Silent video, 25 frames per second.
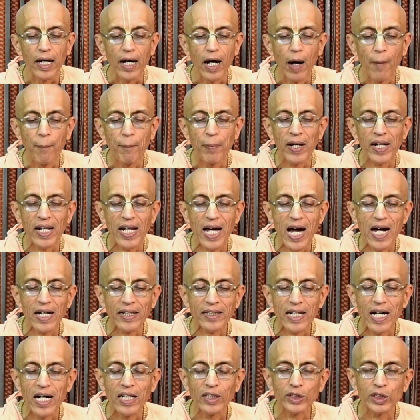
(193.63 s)
Aphala
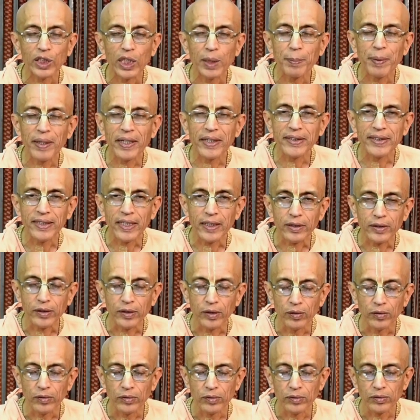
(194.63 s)
kankshibir
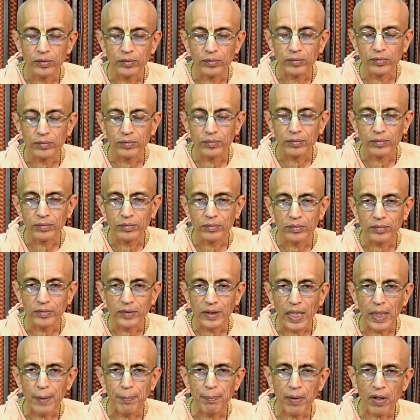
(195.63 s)
yajno.
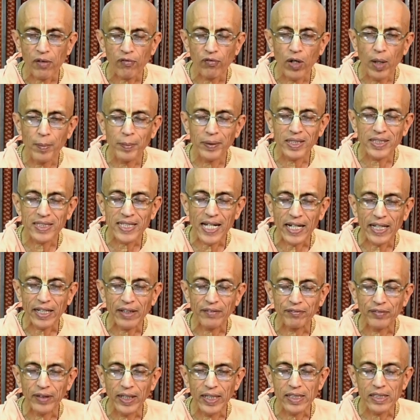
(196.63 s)
In performing
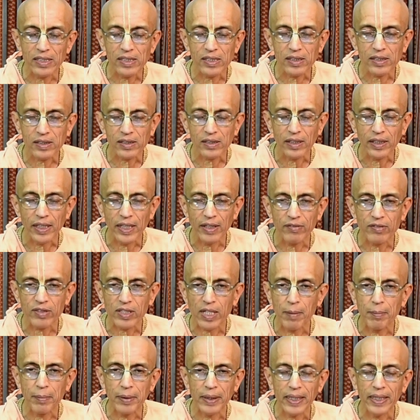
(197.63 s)
sacrifice, if
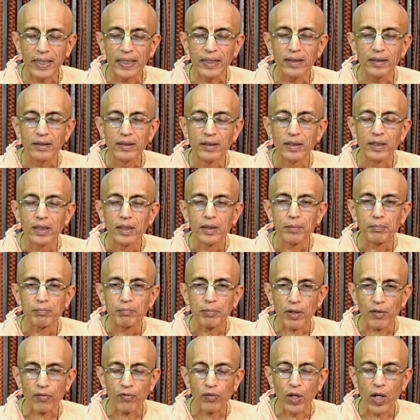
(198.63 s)
somebody
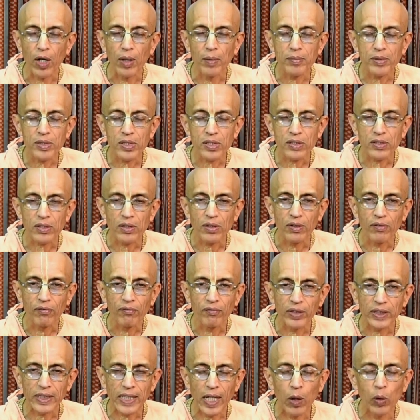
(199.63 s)
performs
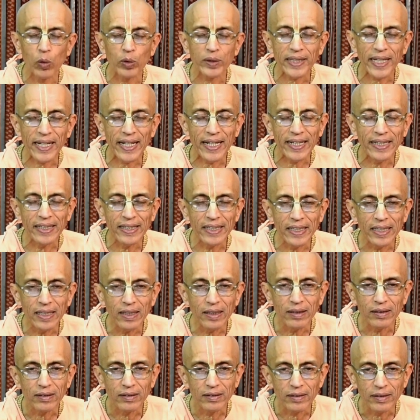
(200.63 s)
without
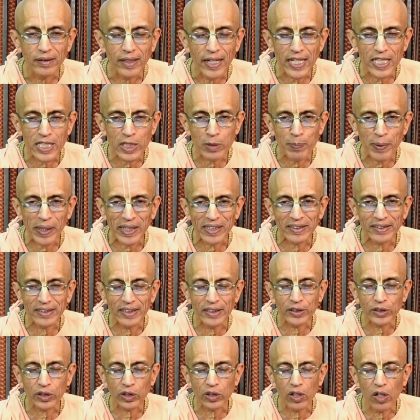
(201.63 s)
any
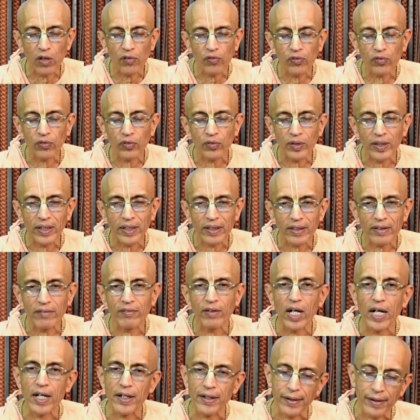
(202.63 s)
expectation of
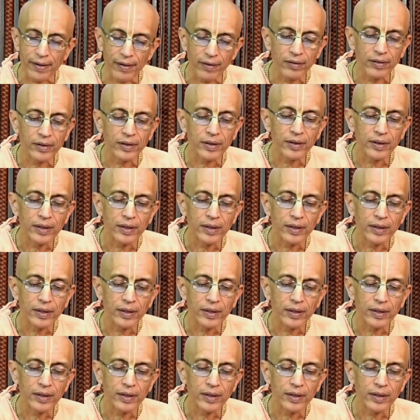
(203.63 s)
reward,